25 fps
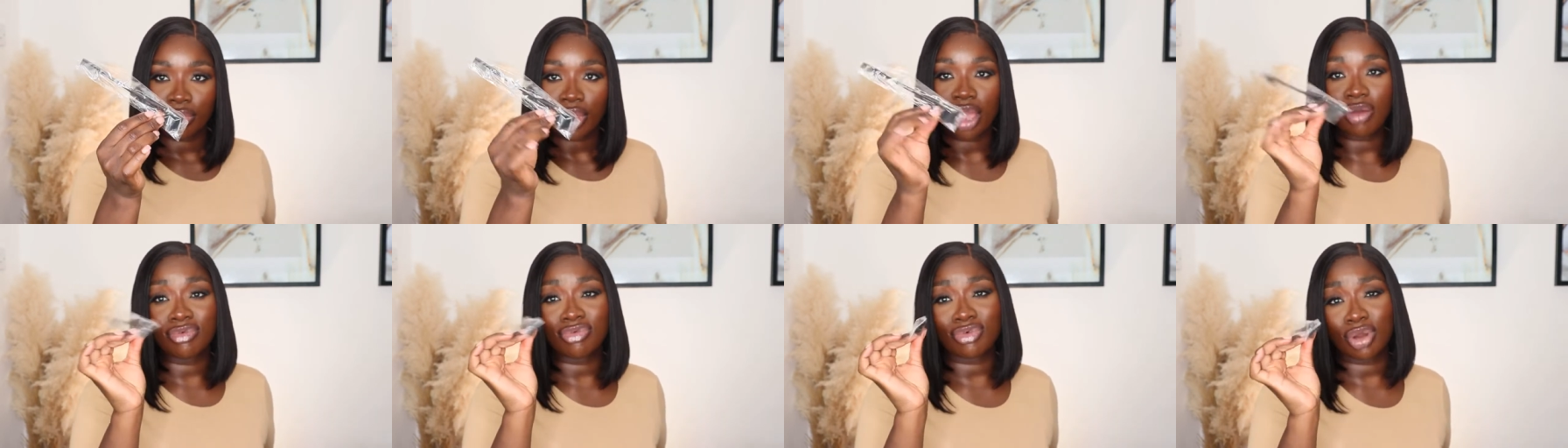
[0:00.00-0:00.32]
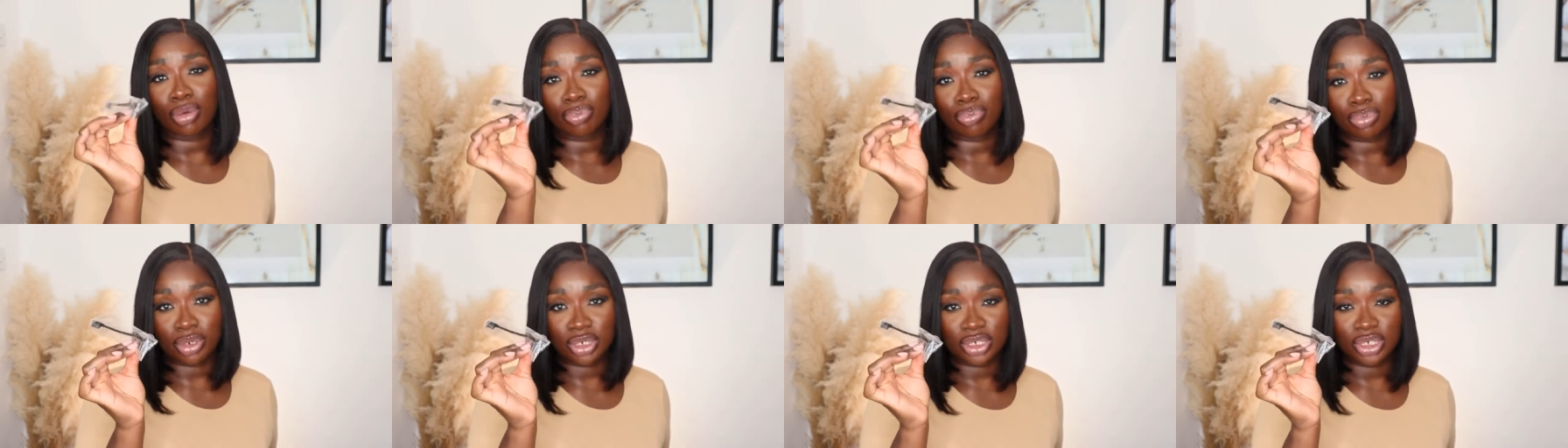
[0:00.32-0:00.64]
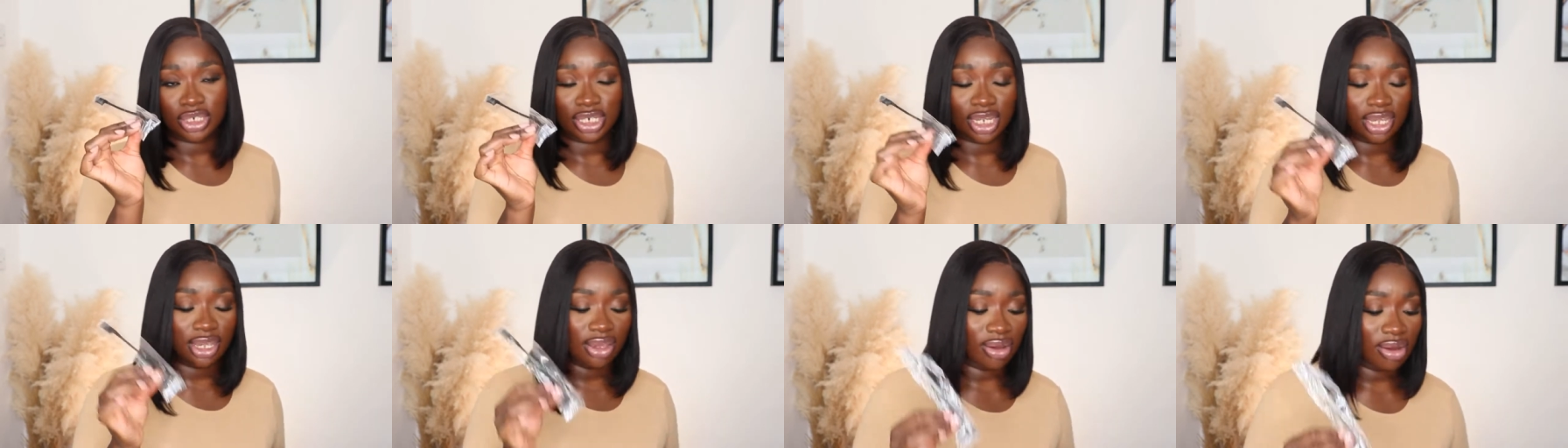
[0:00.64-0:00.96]
I've got brush
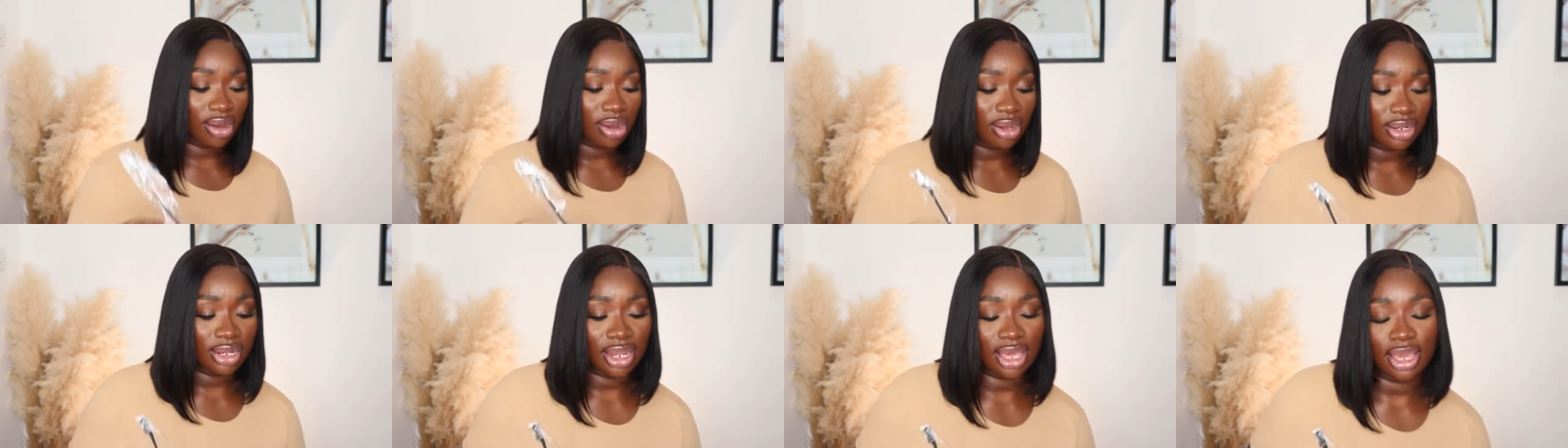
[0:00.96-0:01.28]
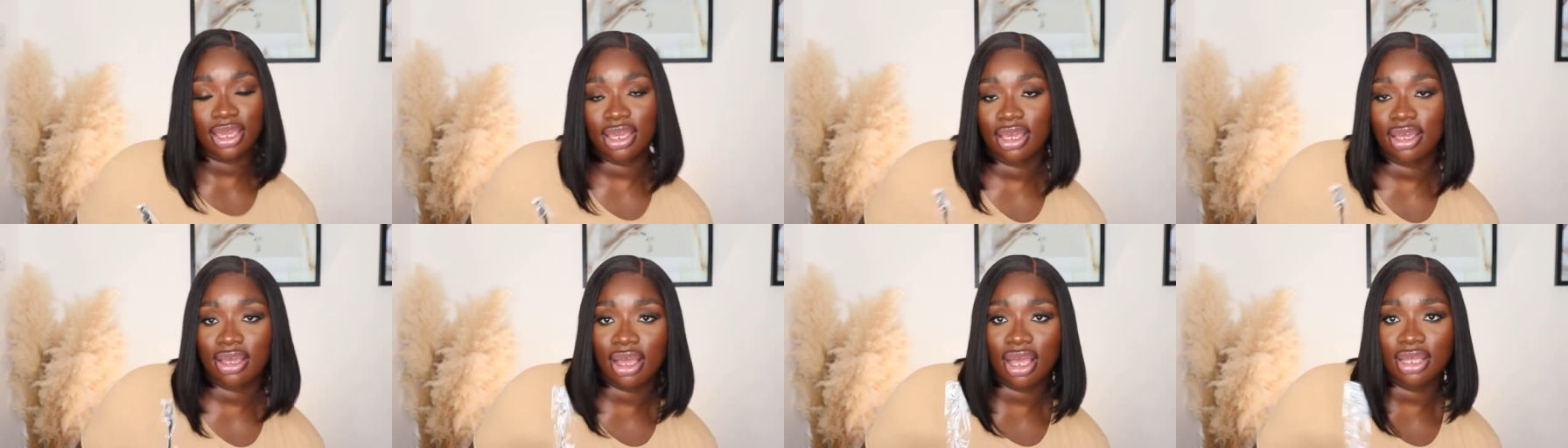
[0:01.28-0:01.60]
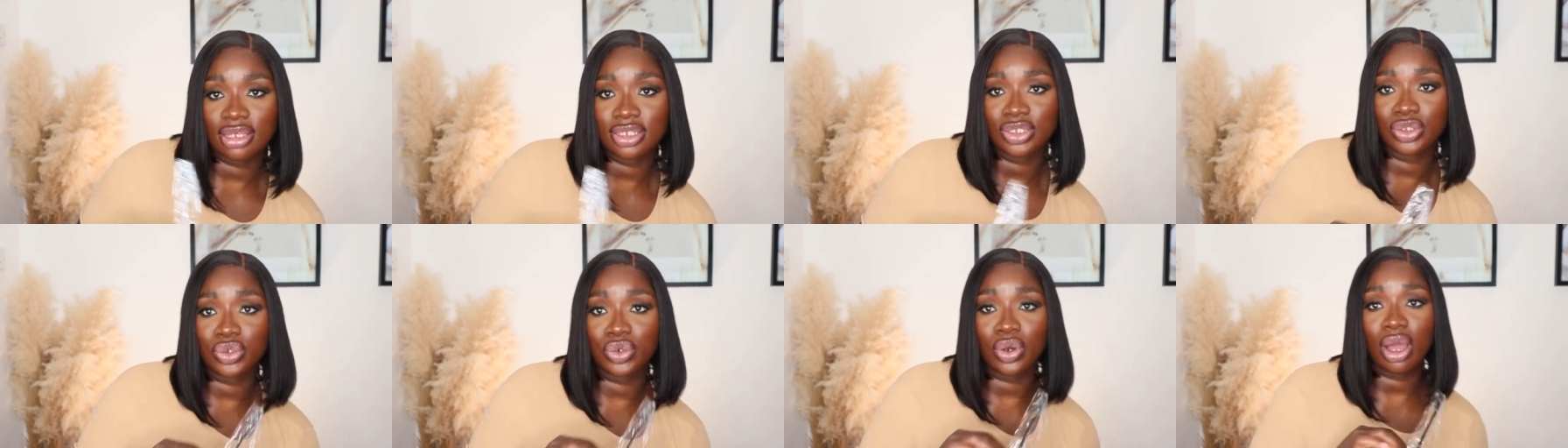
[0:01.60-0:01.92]
here like I
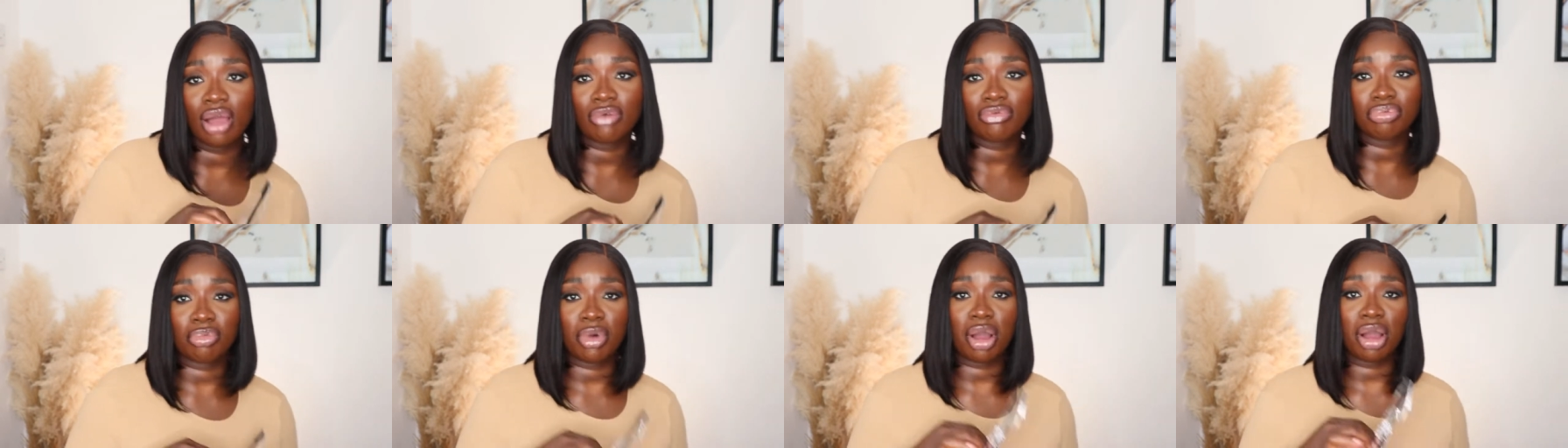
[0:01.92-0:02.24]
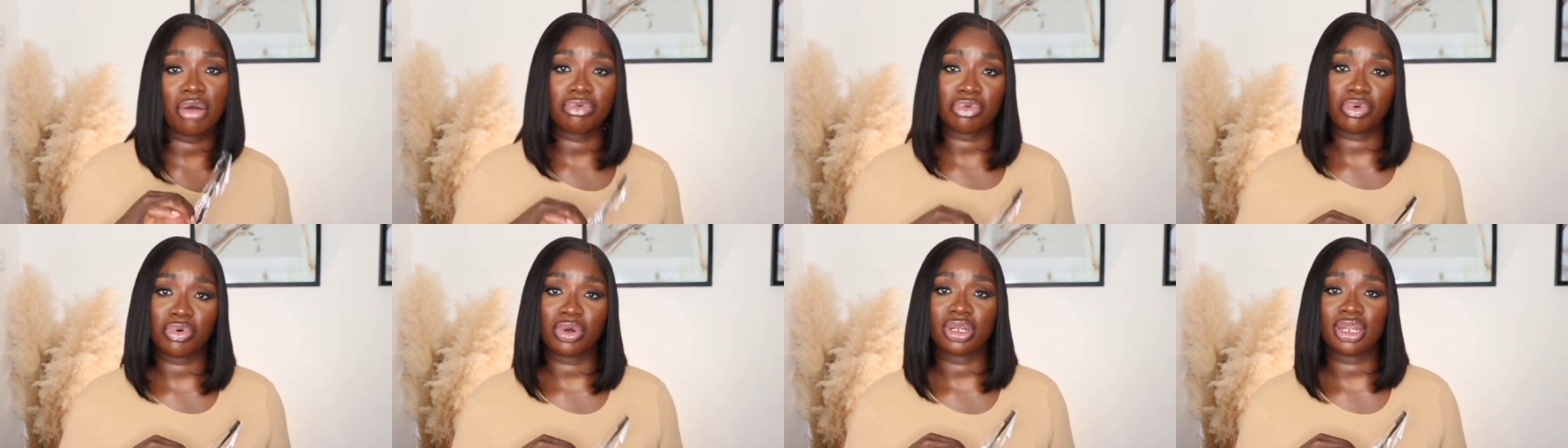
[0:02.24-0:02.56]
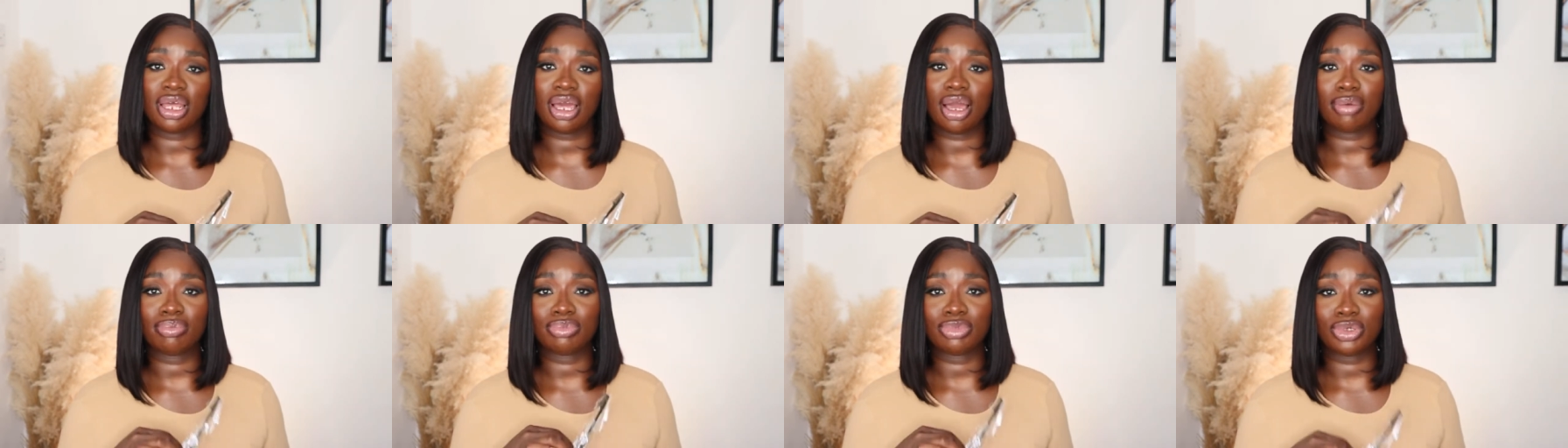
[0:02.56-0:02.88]
still have my other one
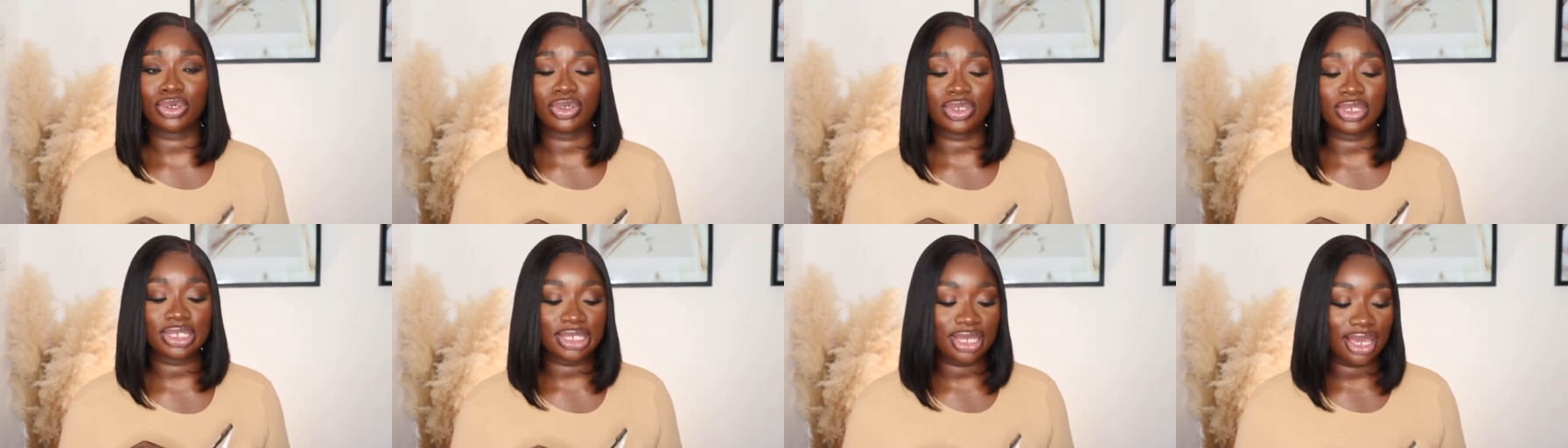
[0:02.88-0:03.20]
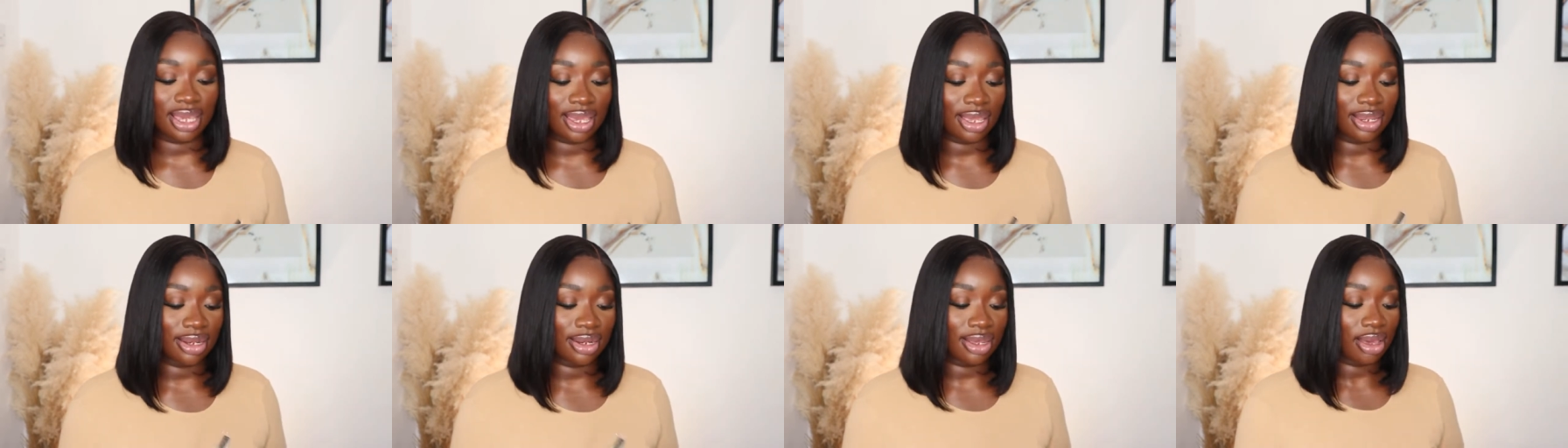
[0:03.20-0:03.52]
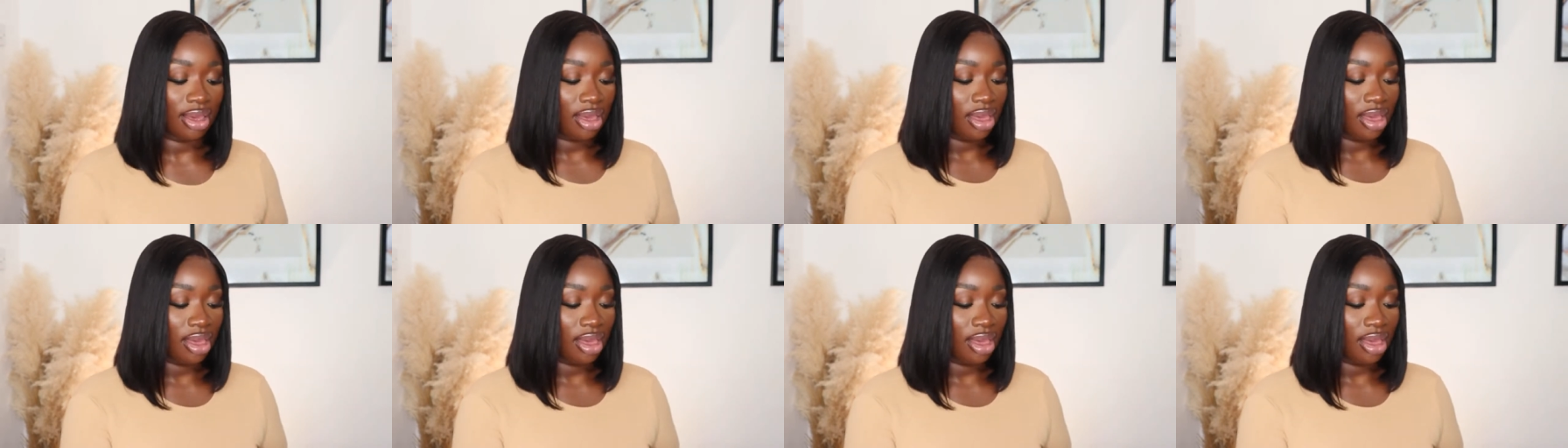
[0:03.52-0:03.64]
that I'm using